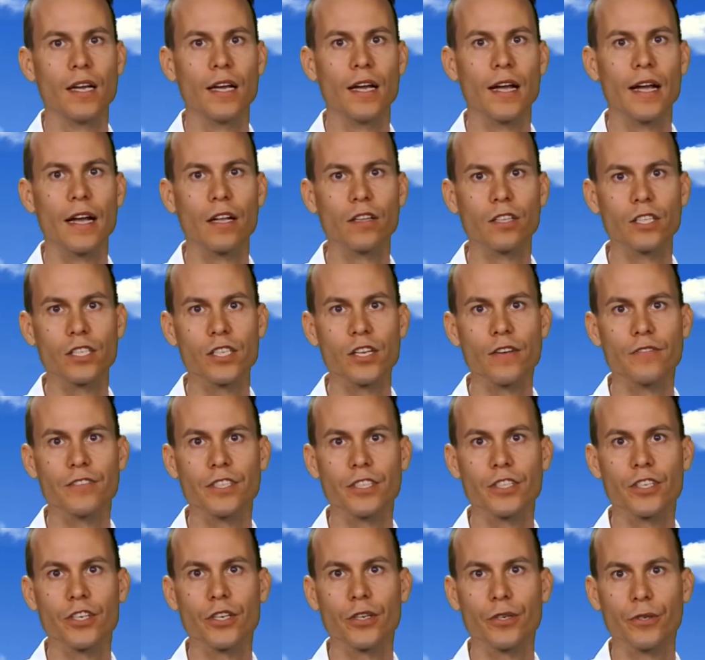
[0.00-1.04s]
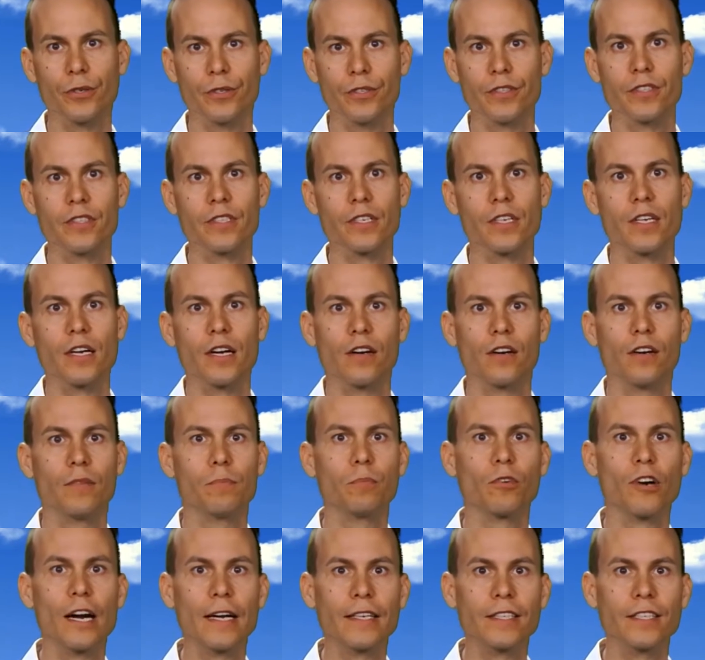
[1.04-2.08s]
Health service tours are a
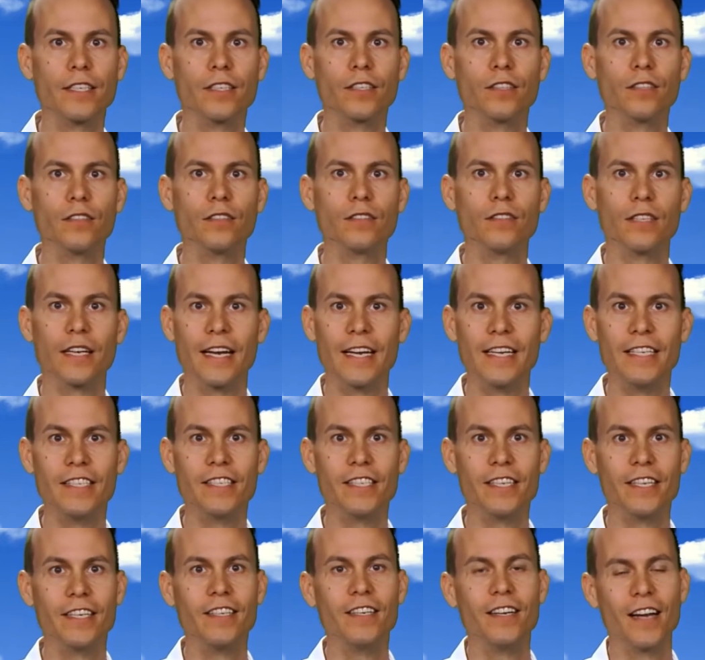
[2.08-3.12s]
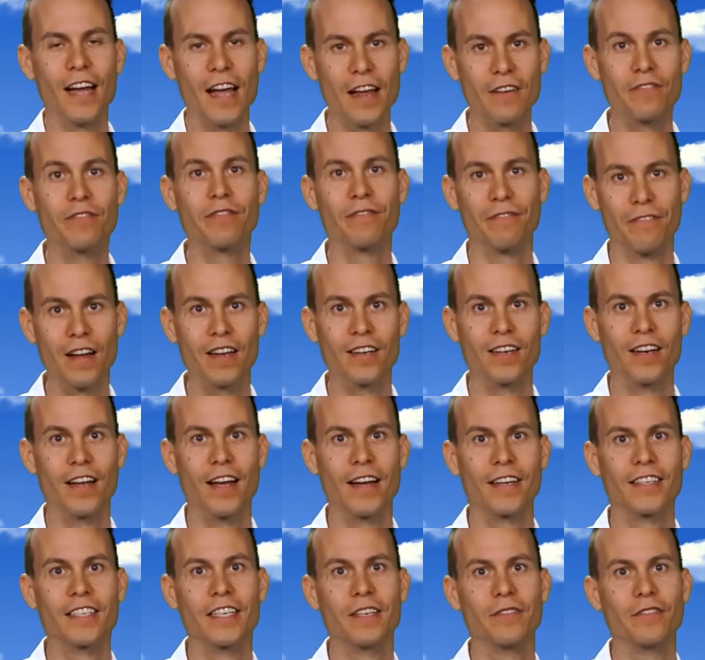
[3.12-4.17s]
practical, easy and fun
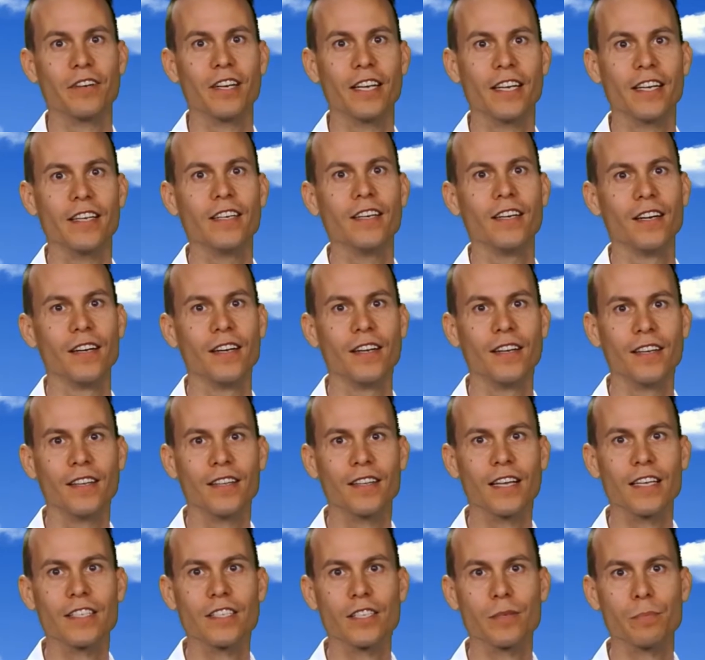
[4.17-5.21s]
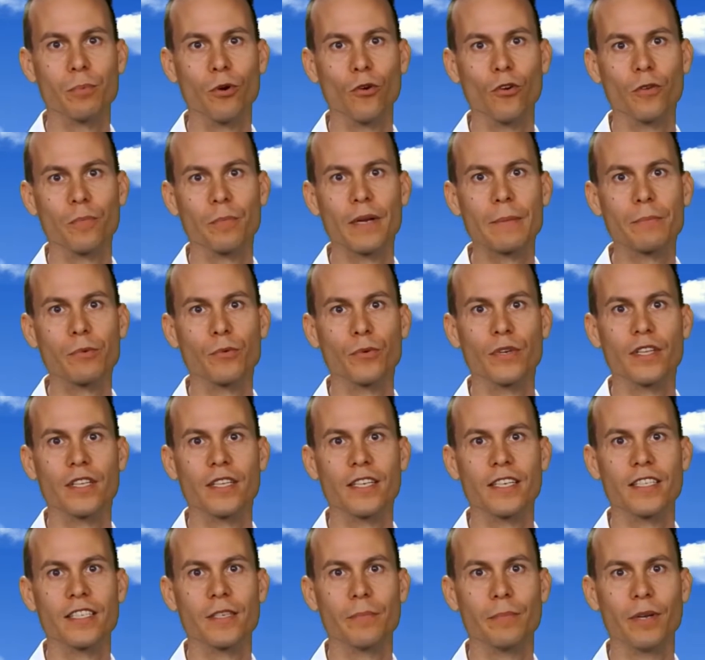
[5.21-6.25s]
activity that support people with
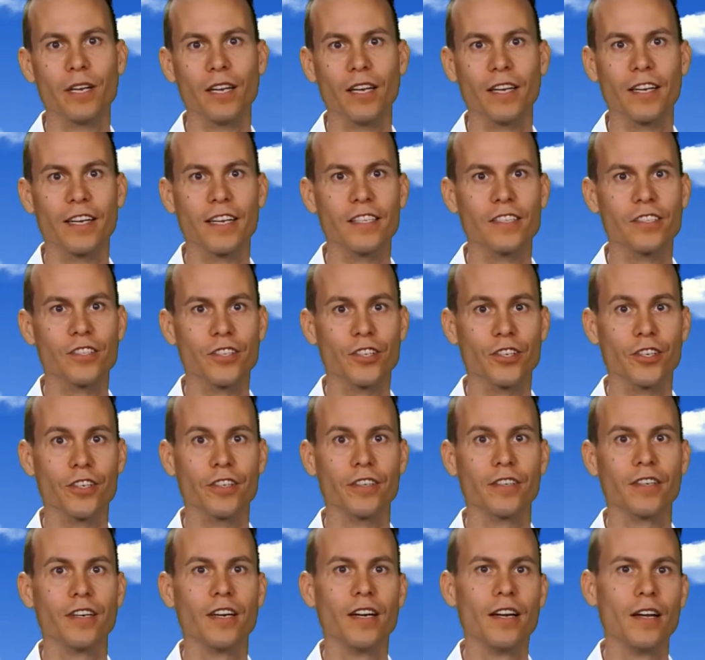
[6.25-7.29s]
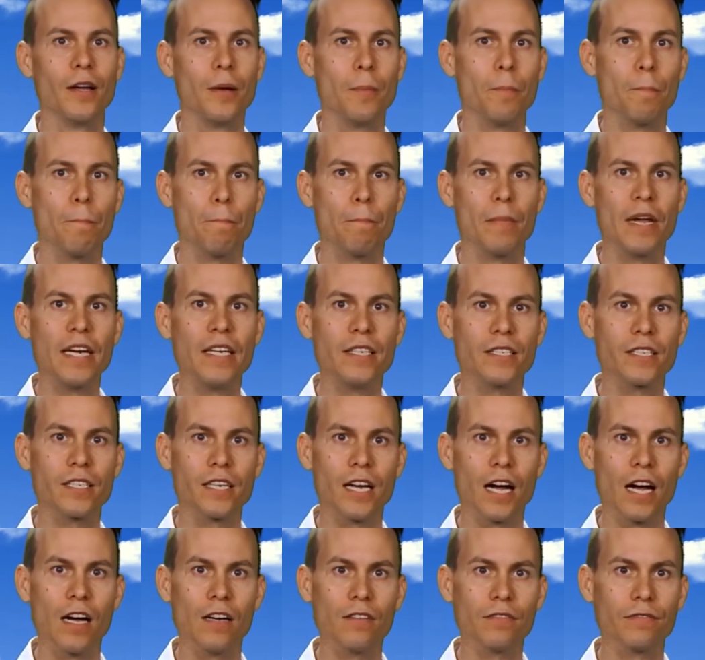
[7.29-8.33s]
disabilities to meet
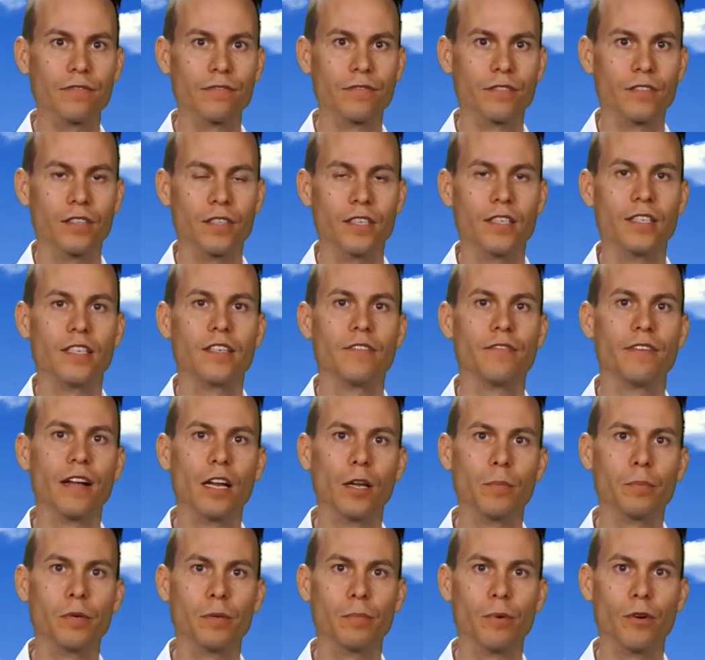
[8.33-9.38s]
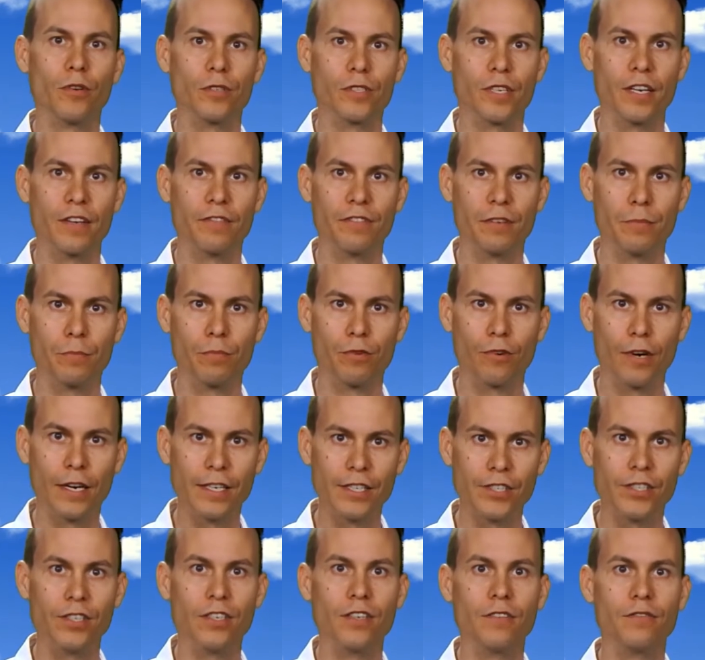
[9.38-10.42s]
staff and develop a positive
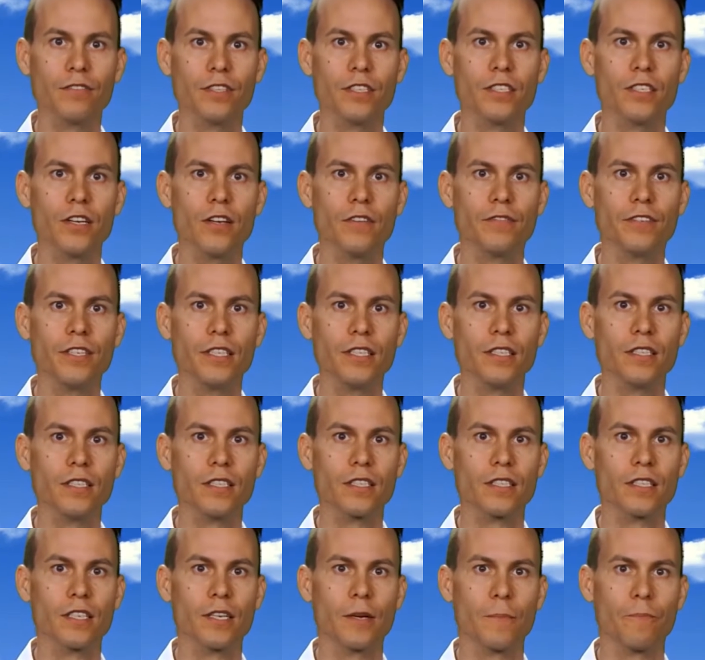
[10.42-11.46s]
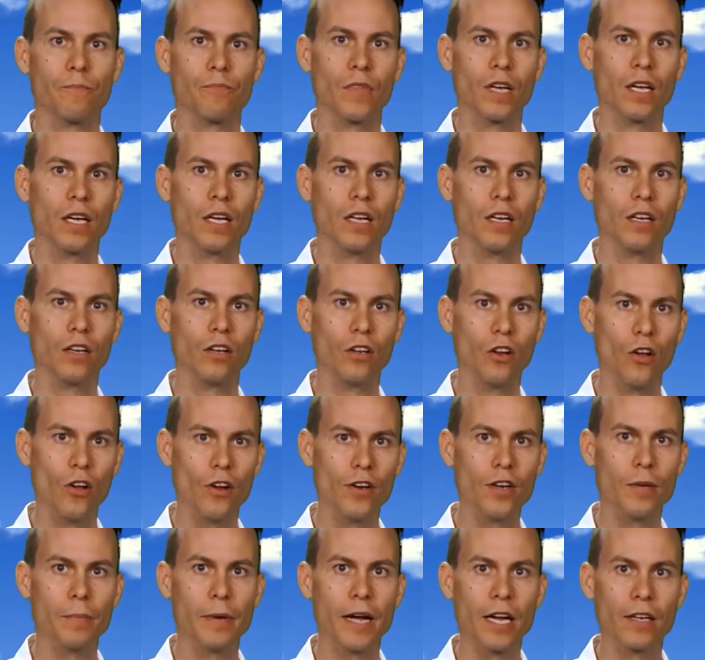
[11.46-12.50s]
impression of the service,
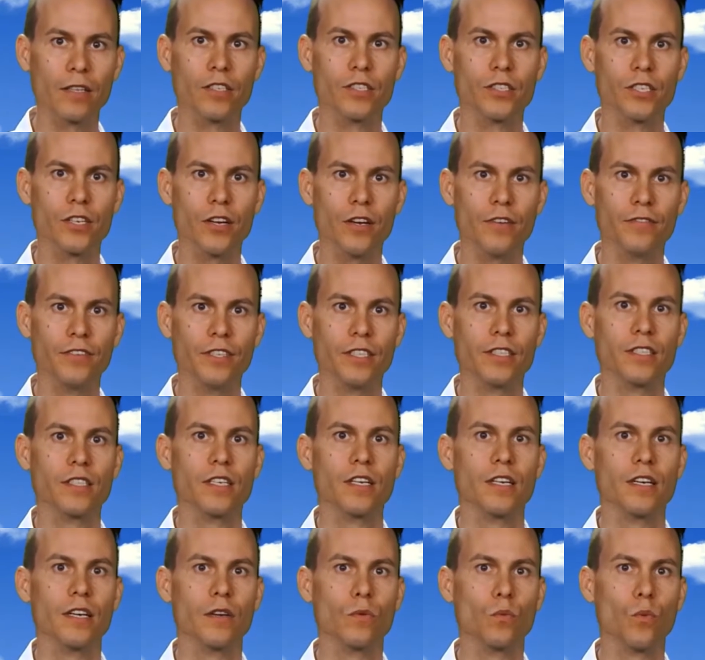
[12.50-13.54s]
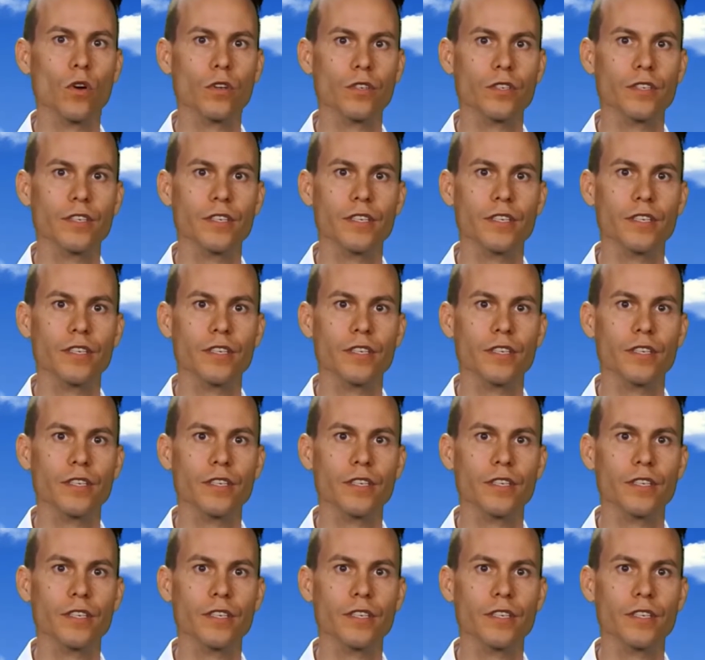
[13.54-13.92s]
learn about the service and what to